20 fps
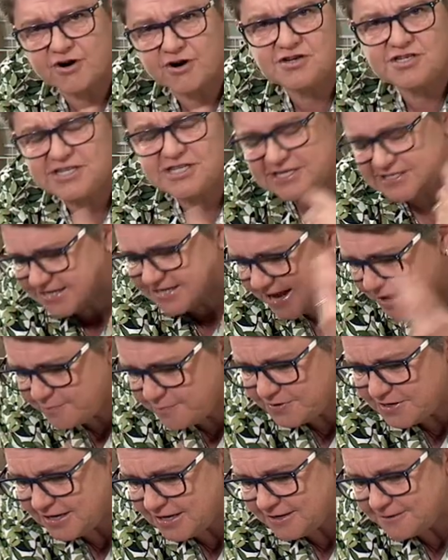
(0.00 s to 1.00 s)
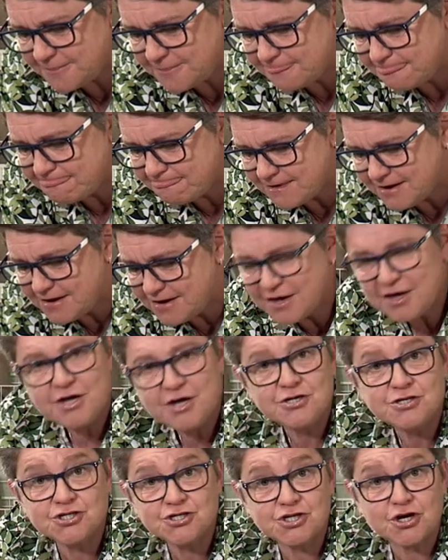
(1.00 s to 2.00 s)
process happening,
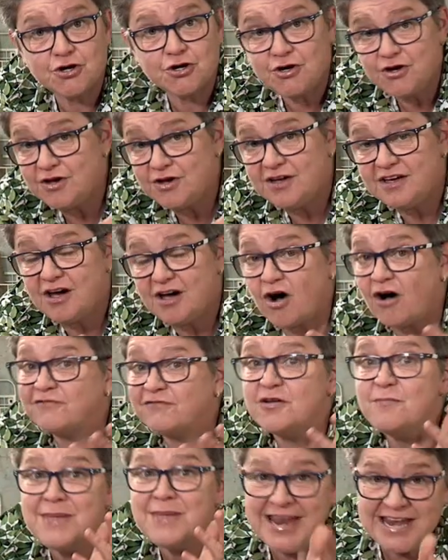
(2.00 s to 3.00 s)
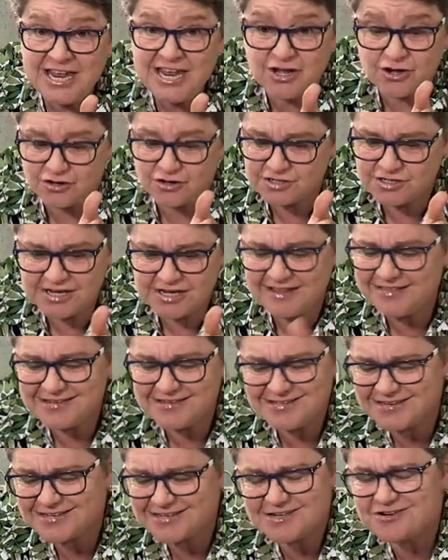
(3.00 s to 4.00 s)
so after many years, and
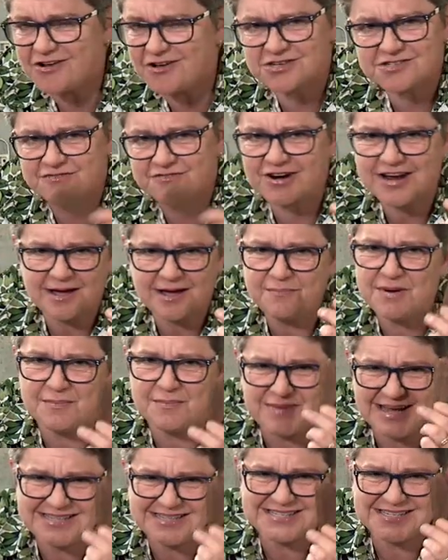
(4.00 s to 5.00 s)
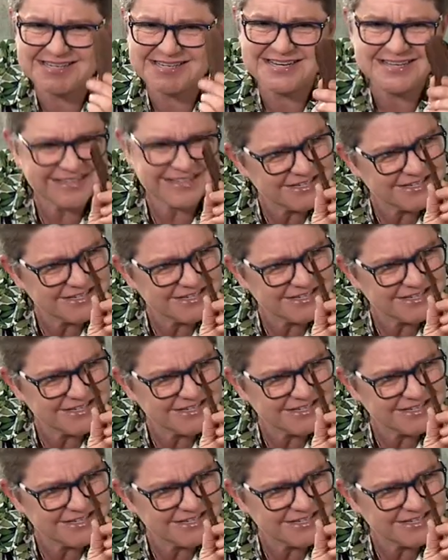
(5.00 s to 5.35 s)
this doesn't last for a couple of months, eh?